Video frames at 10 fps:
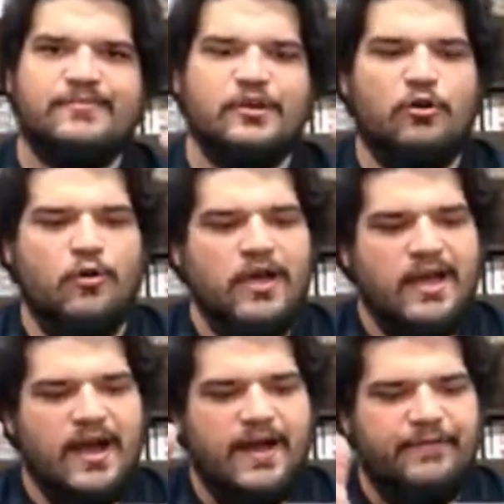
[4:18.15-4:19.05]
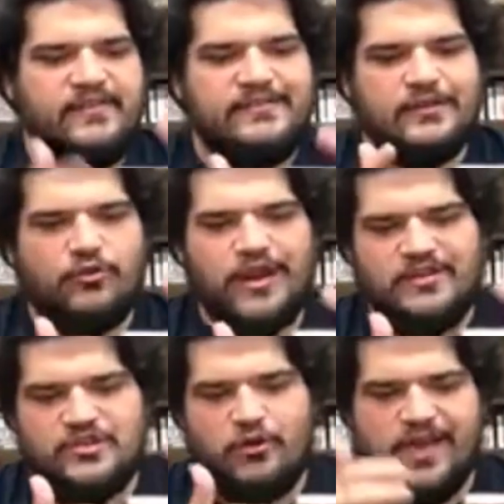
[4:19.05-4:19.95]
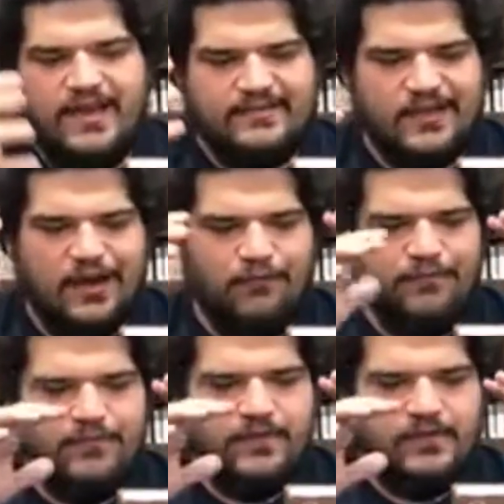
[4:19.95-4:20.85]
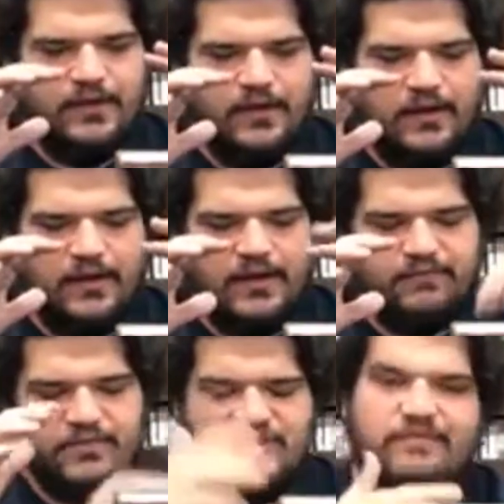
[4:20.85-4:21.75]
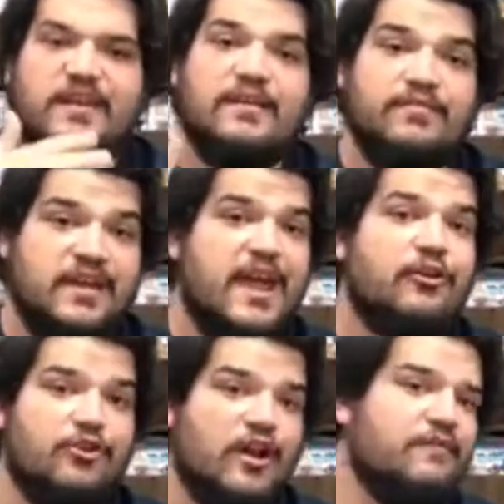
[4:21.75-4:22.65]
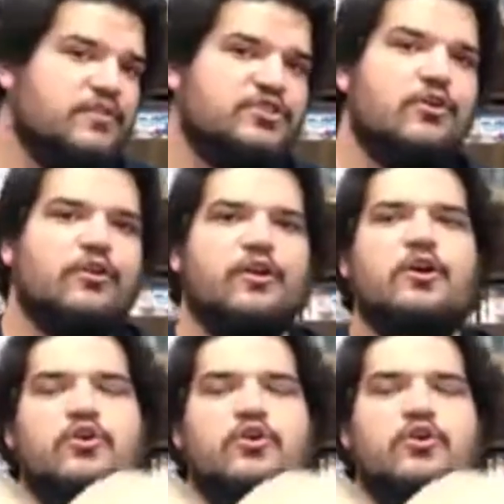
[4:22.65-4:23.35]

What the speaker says: So this is a great showcase of kind of the shifting of the character of the Joker,